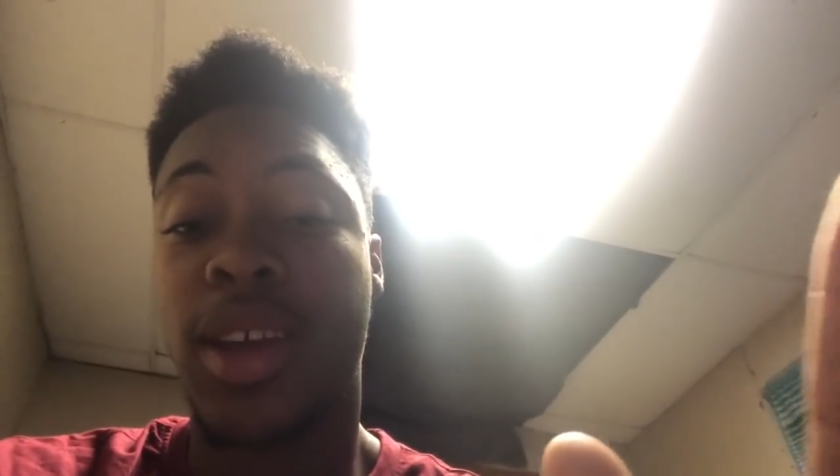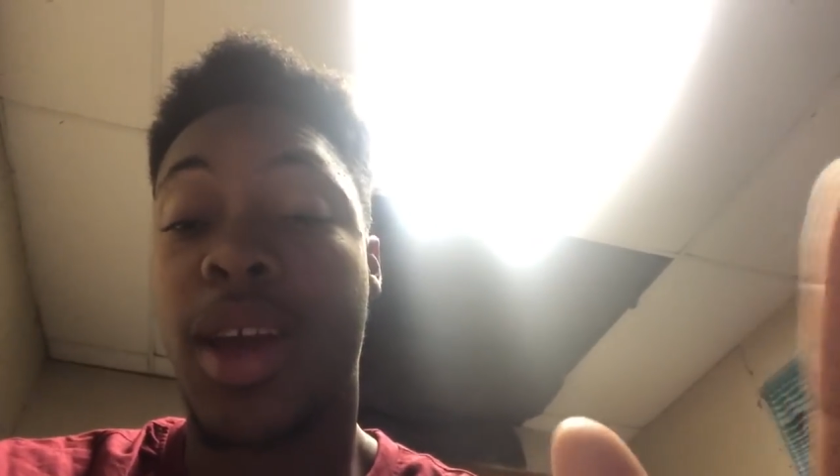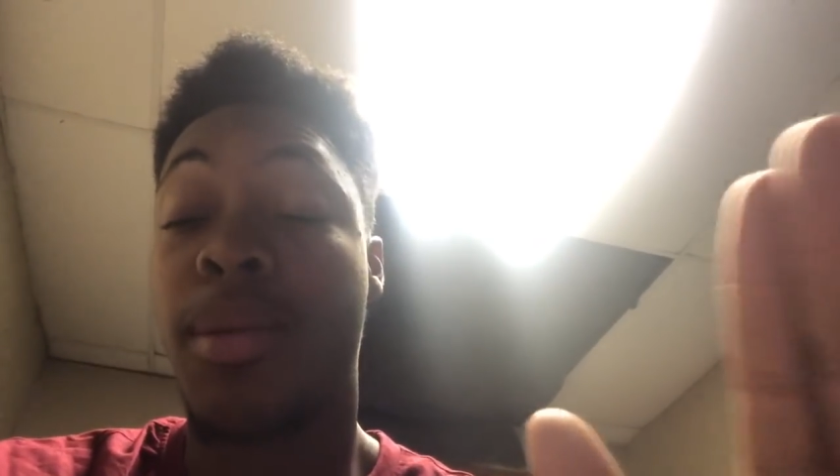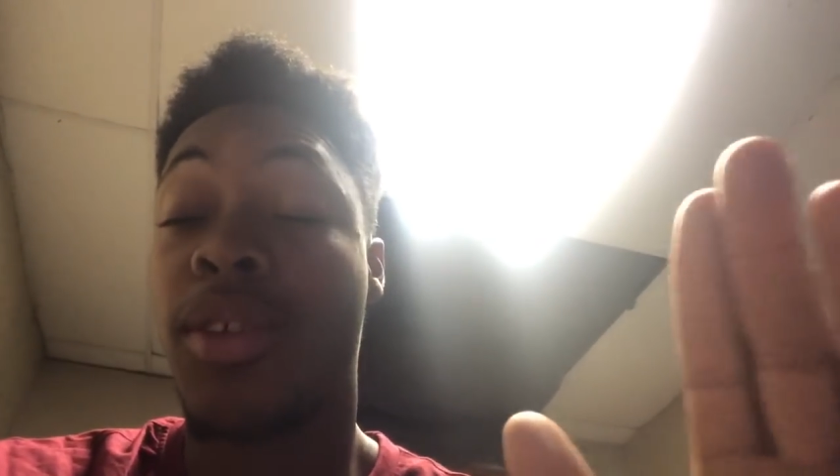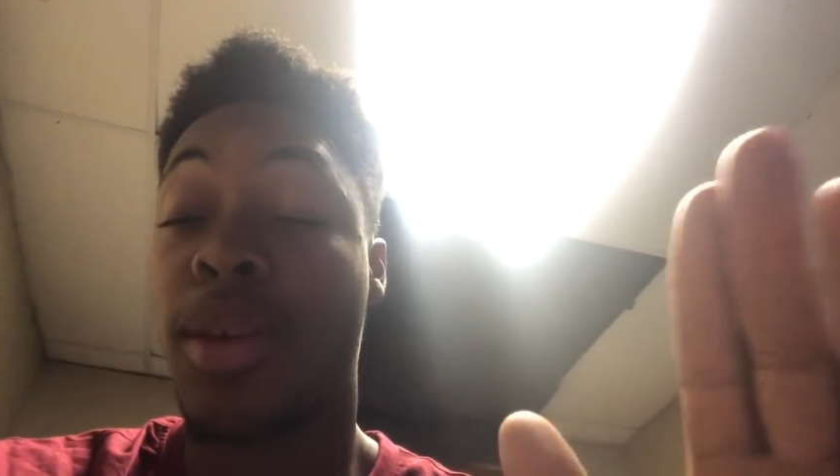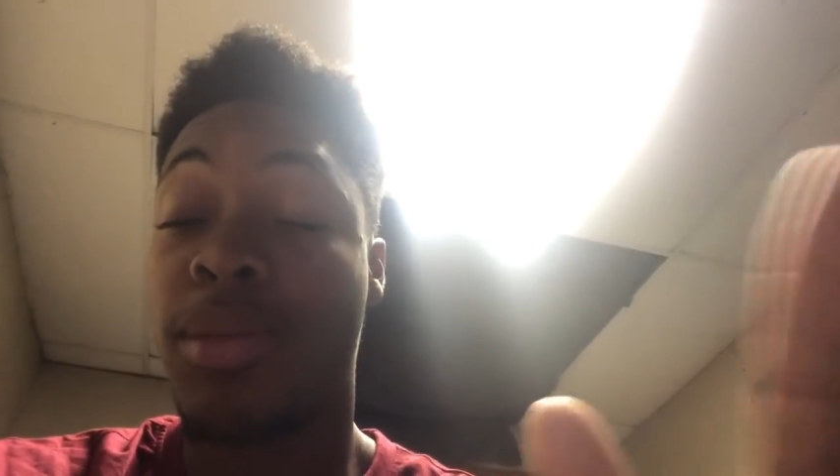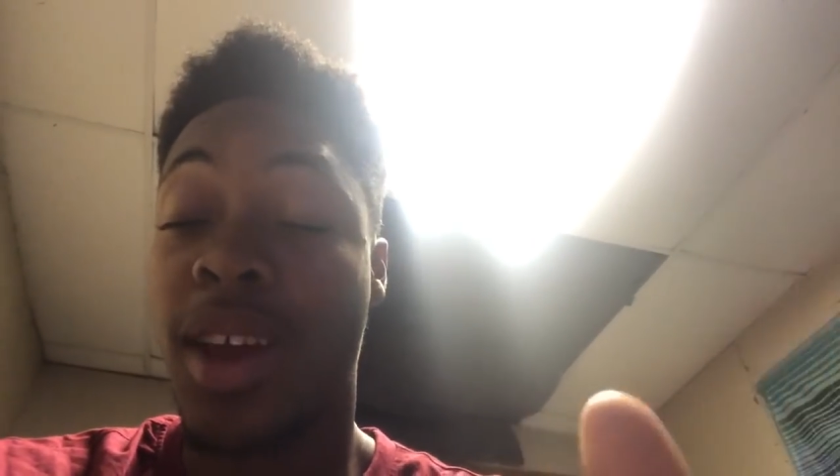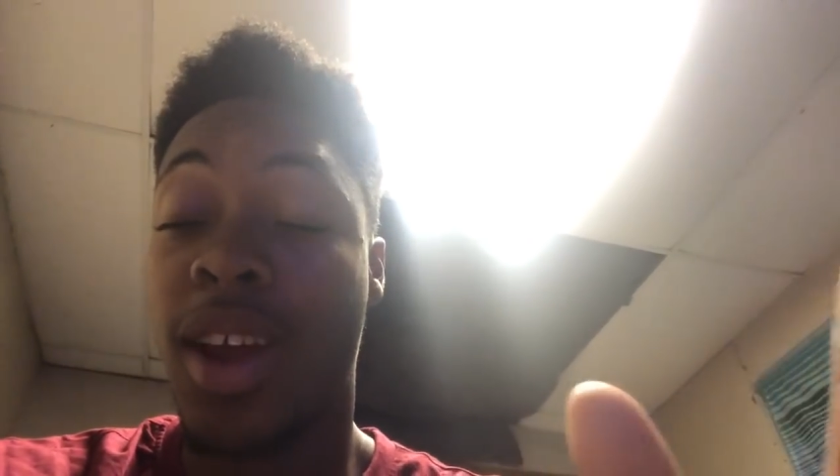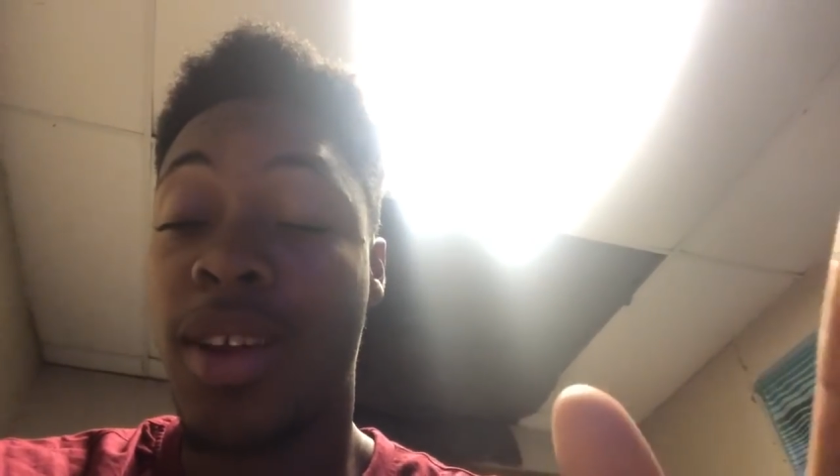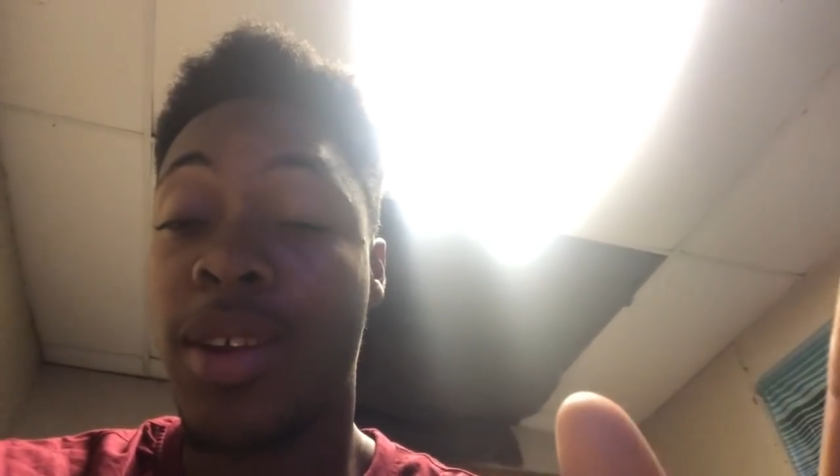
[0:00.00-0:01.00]
the comments. I'm
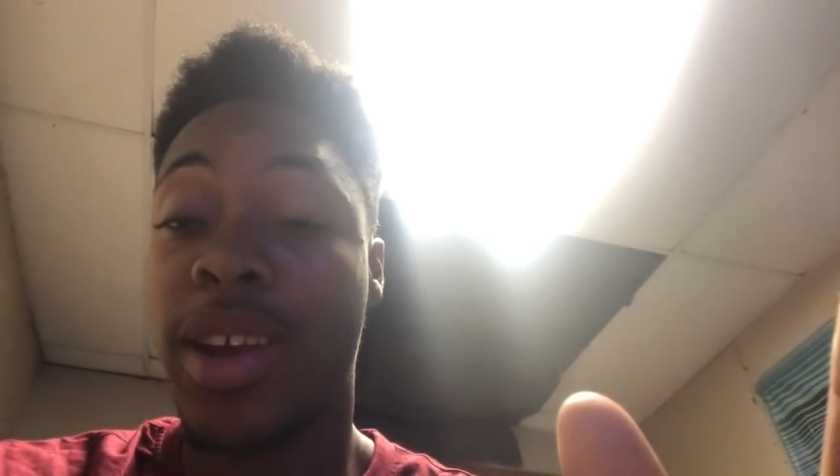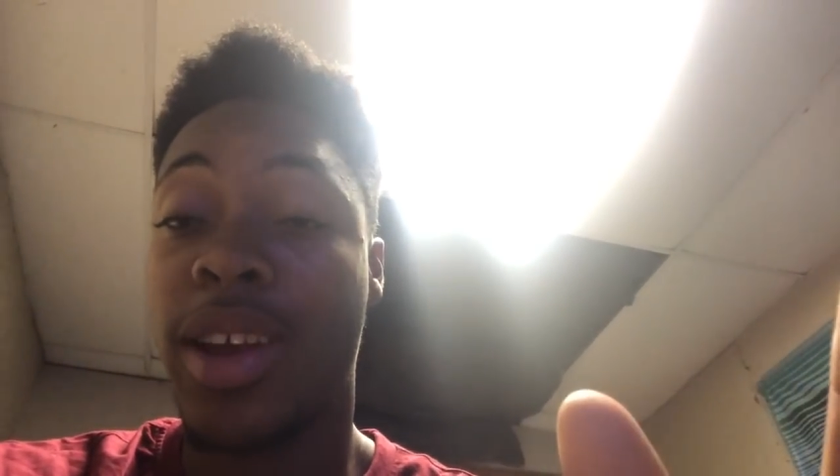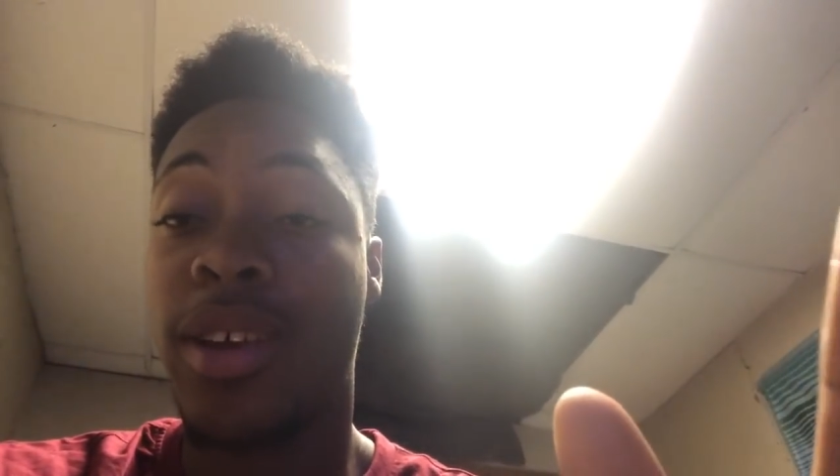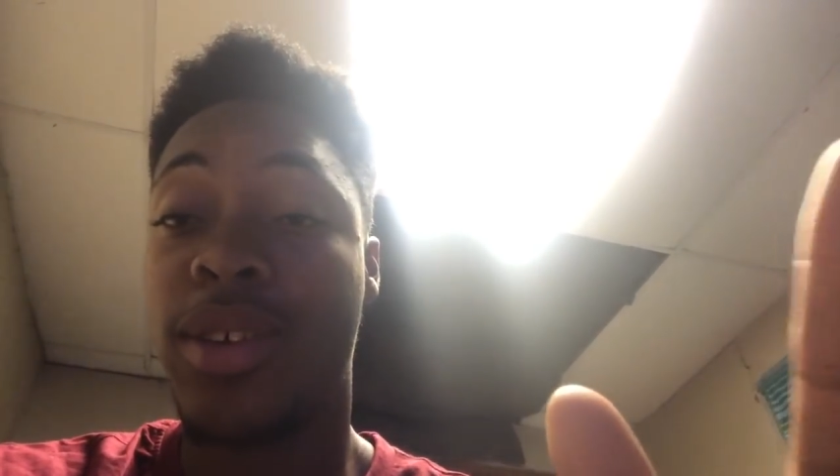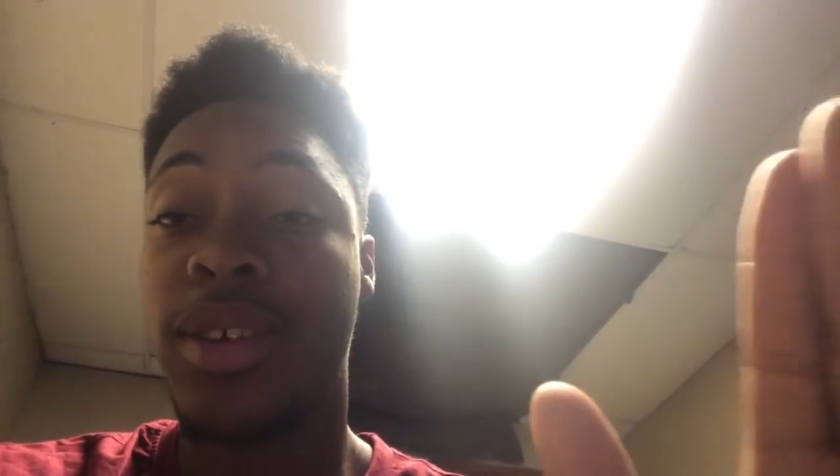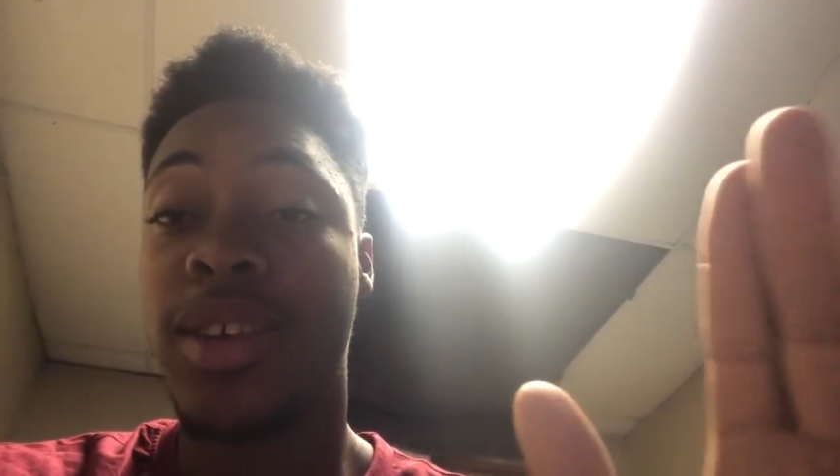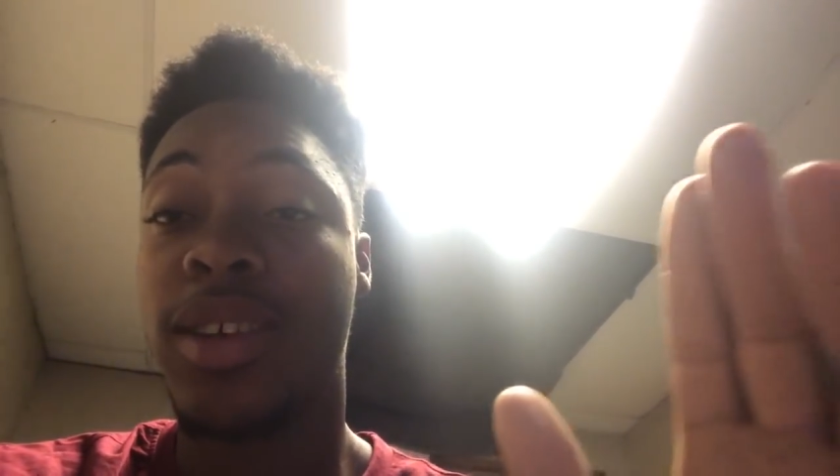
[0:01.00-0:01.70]
tired right now.